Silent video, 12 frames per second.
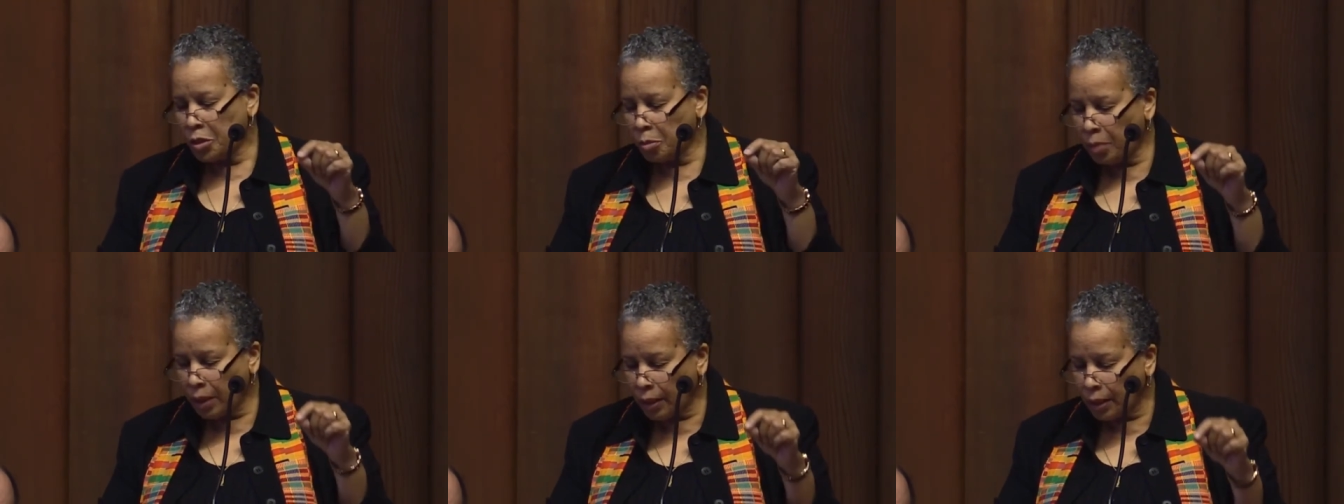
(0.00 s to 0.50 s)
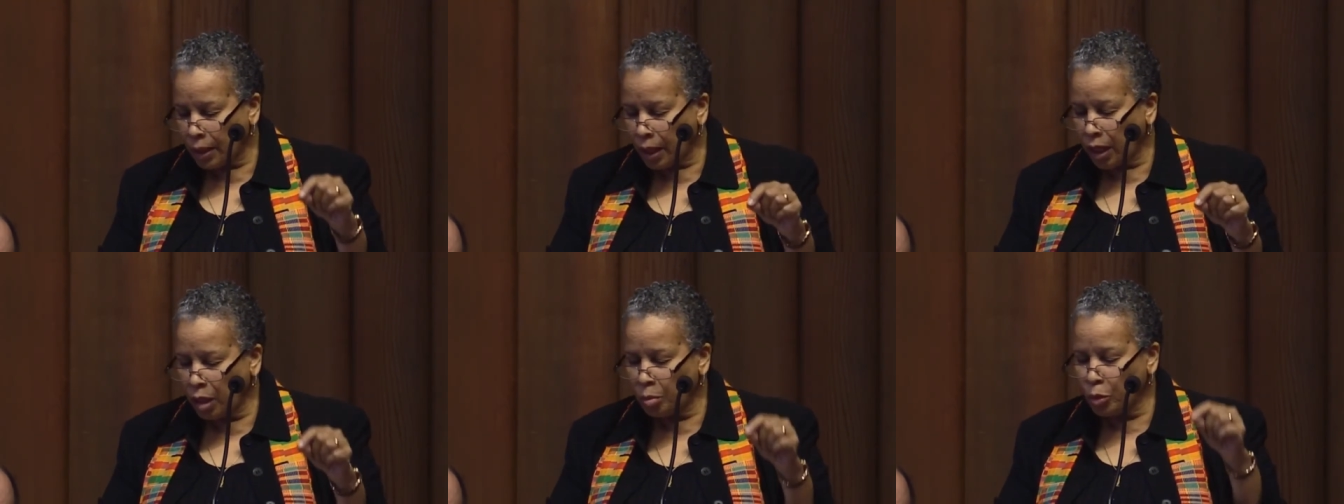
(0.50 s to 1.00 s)
to being
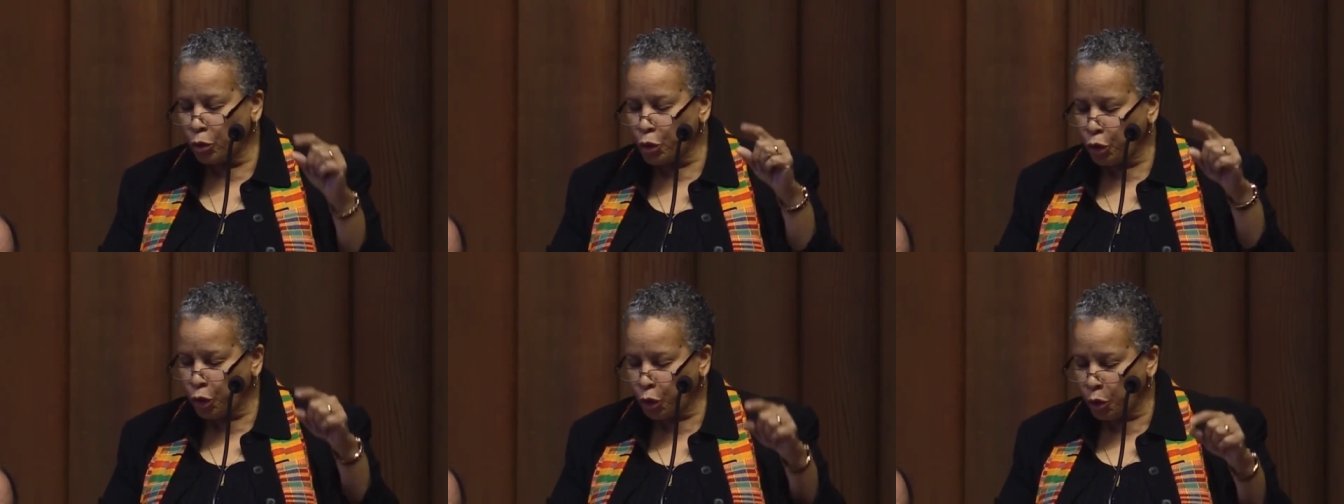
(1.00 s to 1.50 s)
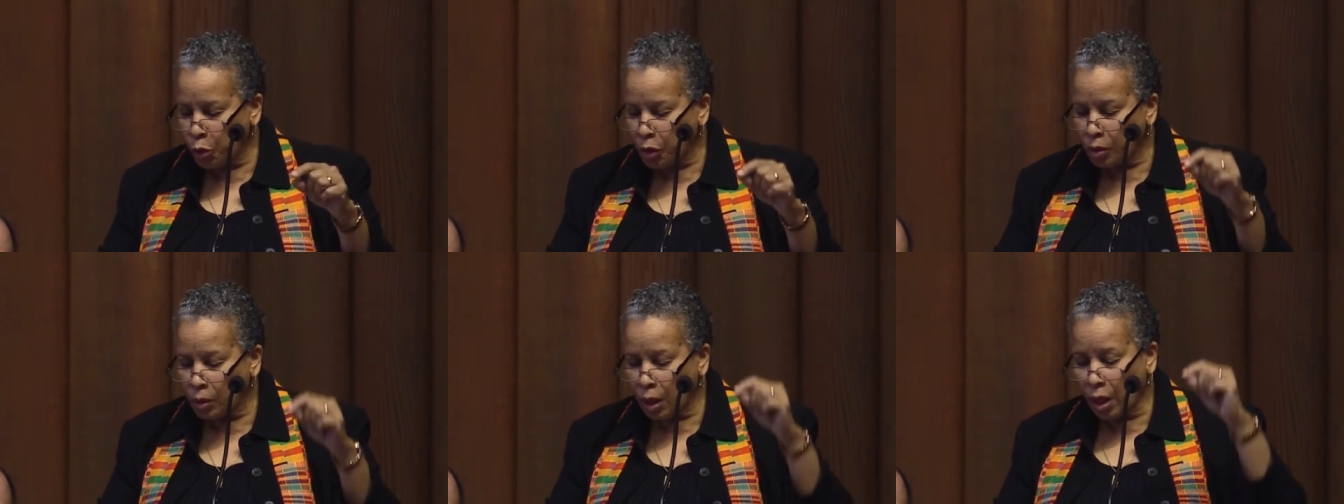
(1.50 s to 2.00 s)
able to
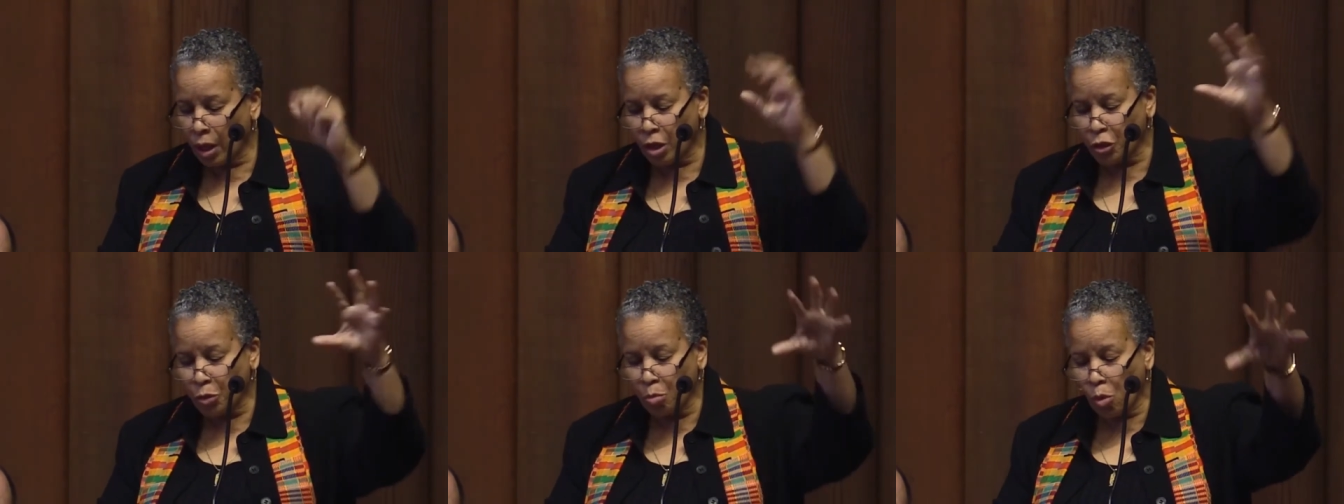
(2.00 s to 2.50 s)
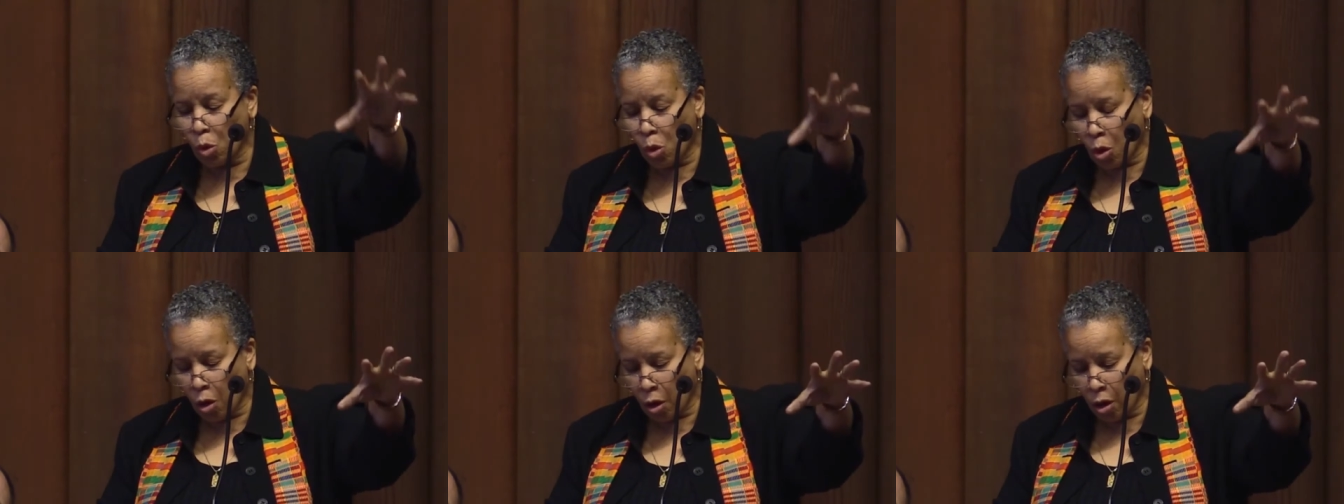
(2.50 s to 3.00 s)
utilize
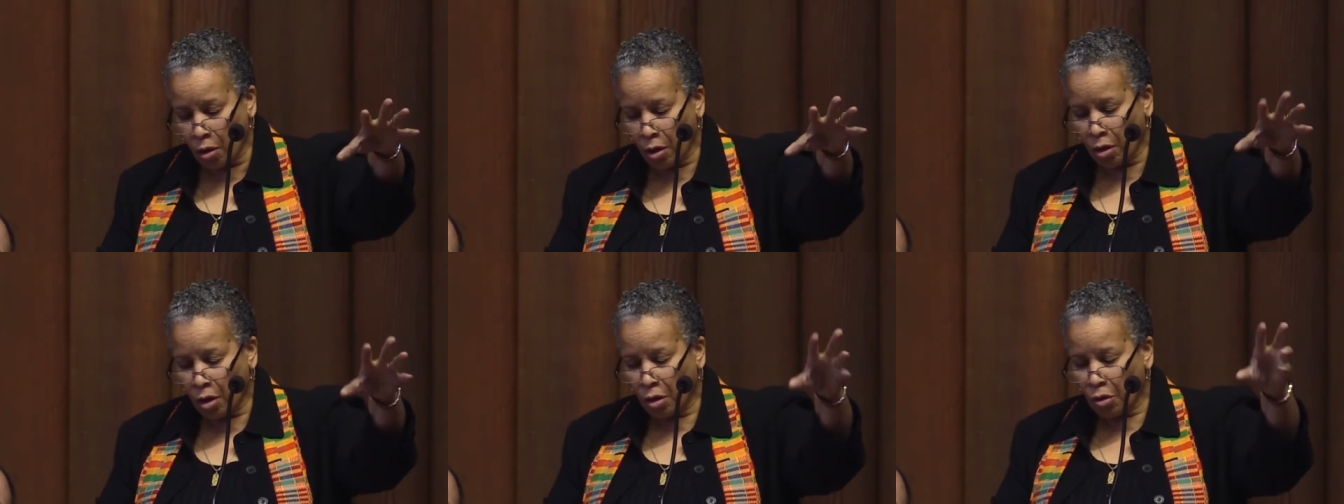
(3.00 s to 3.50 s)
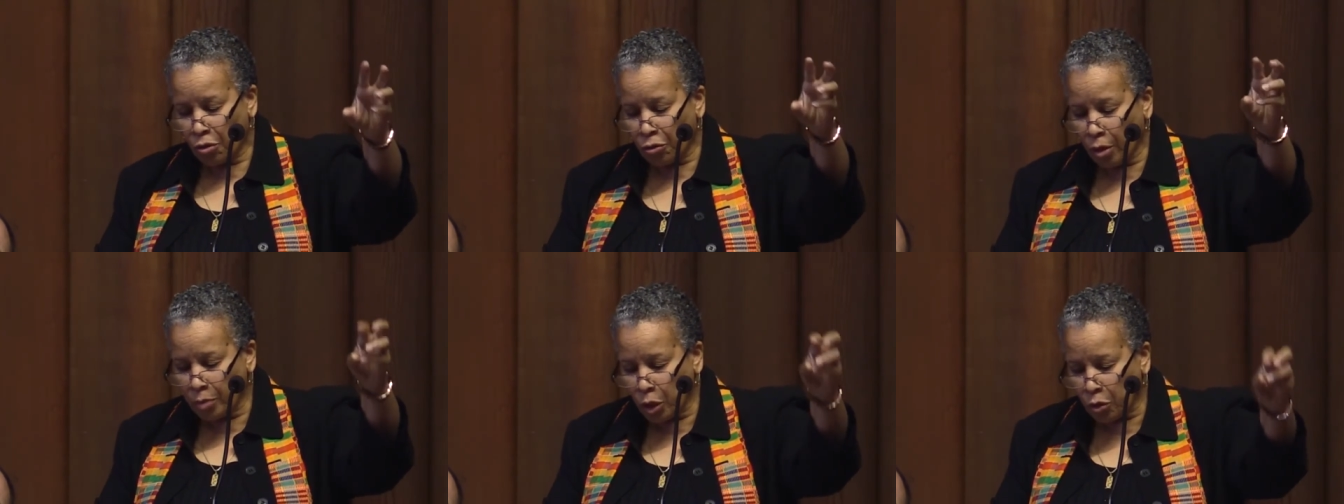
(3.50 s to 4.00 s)
more
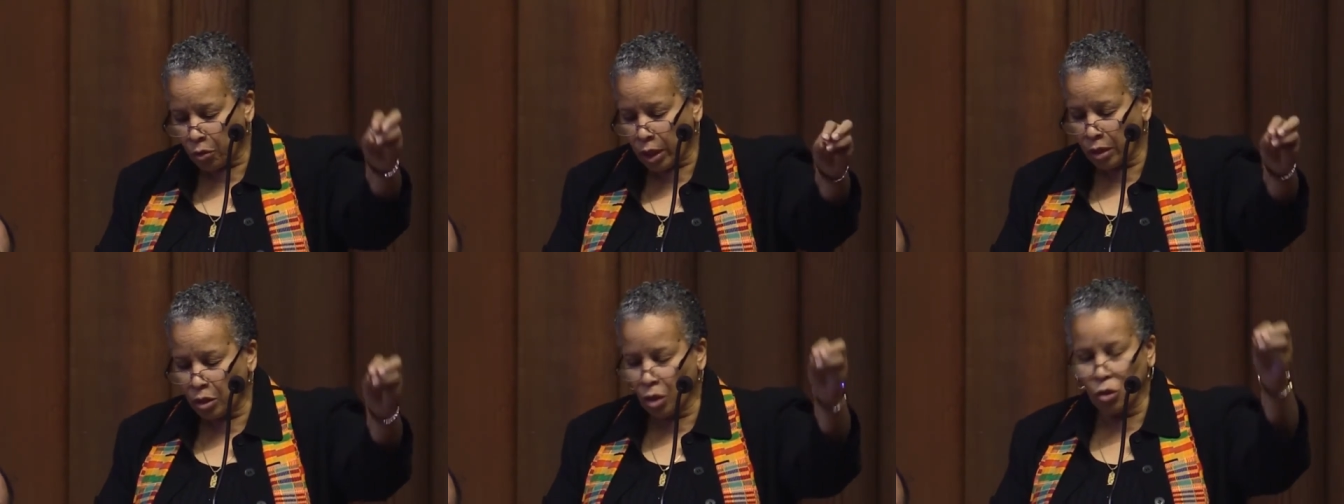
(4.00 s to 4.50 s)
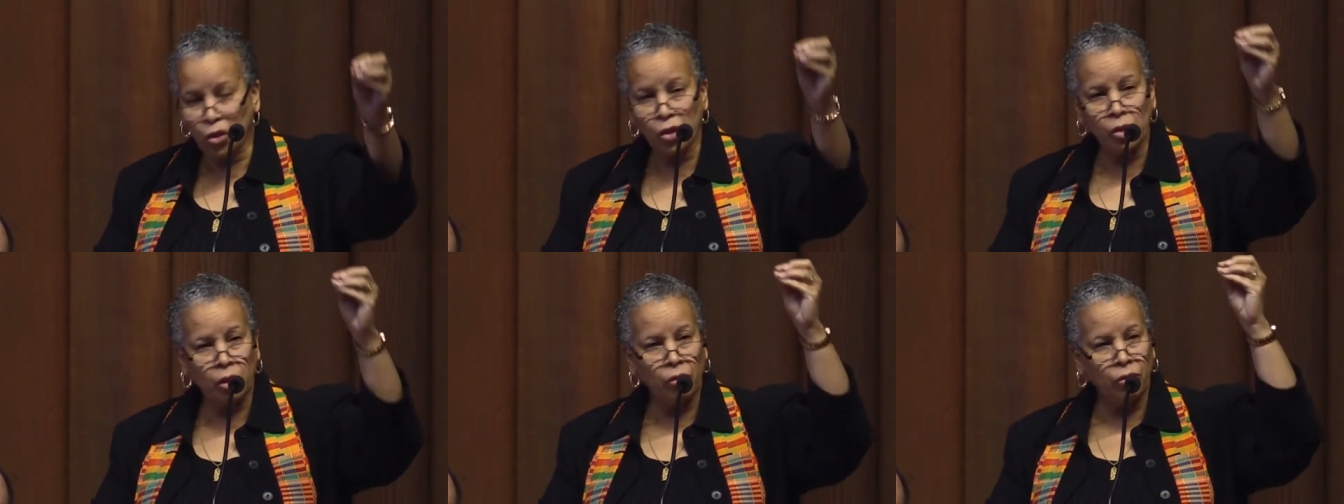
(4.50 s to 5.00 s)
from the great
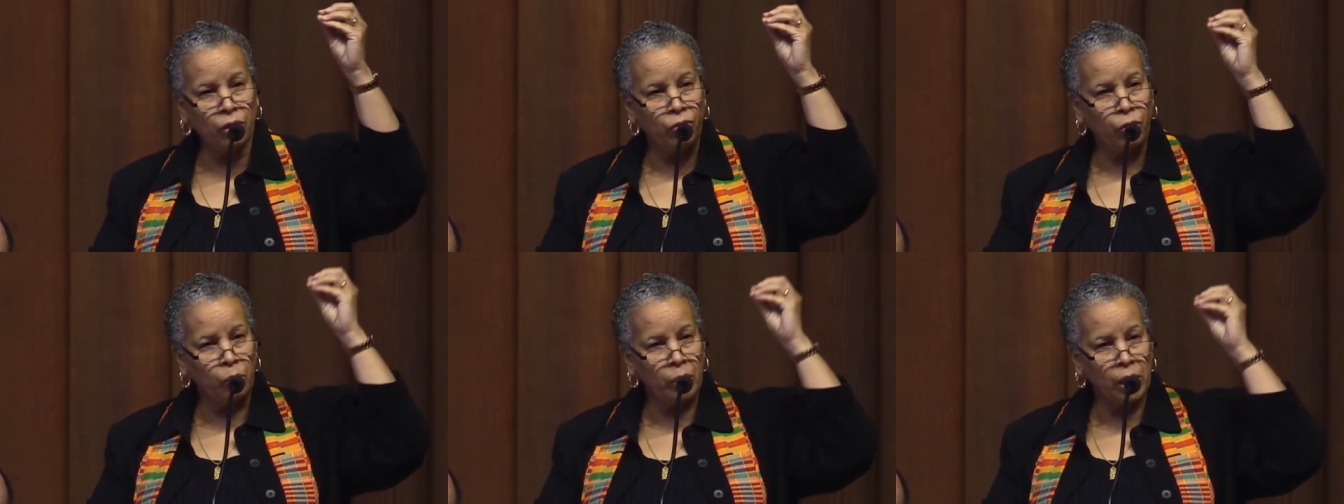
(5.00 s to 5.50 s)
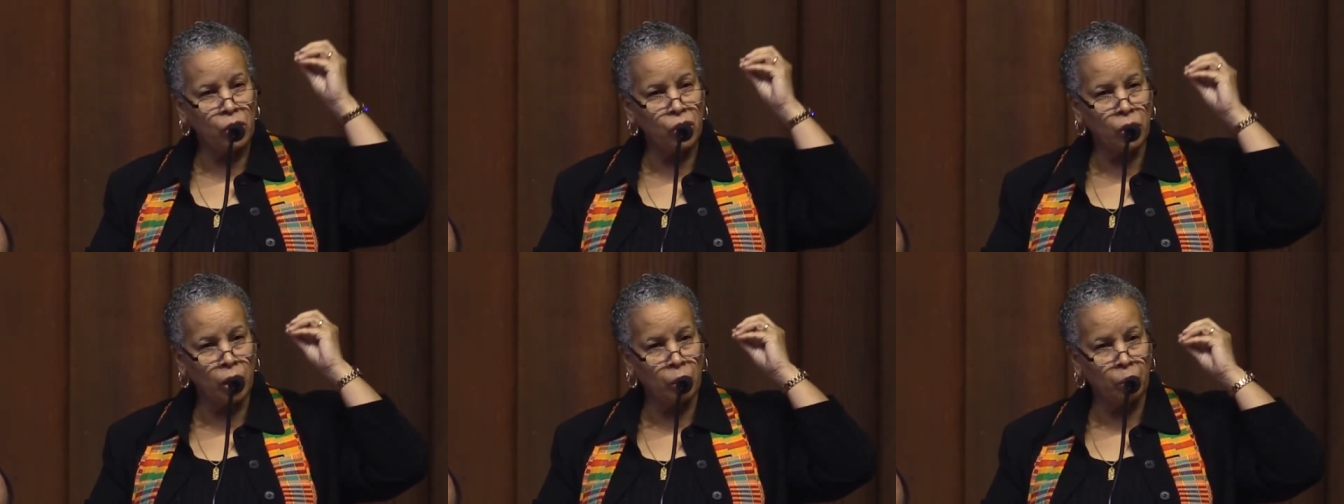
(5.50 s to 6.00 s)
ocean of
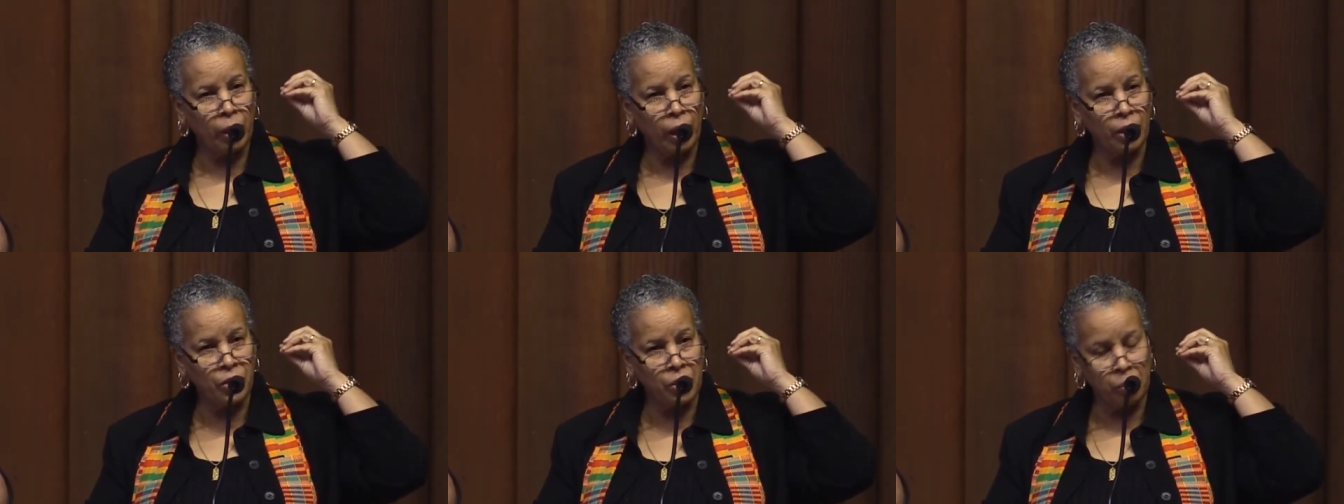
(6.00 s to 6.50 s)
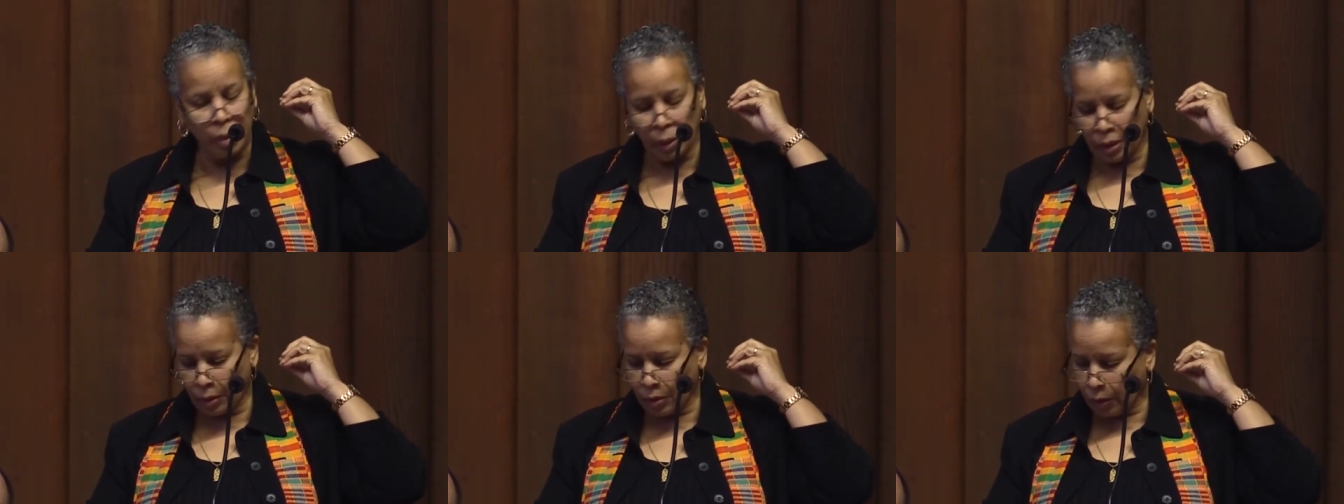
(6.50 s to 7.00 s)
information and
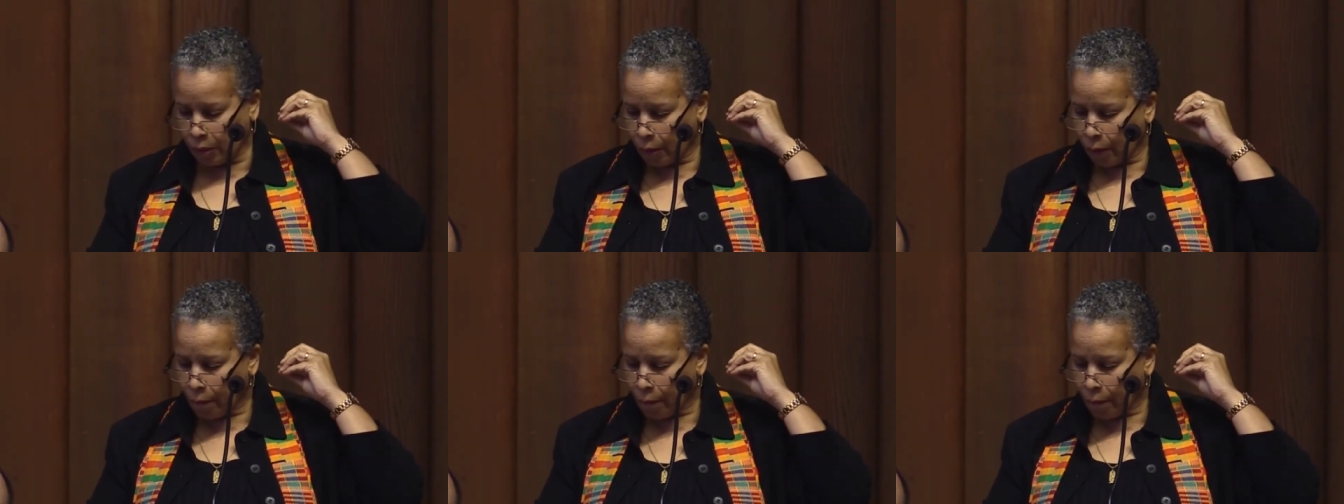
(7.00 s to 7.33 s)
possibility?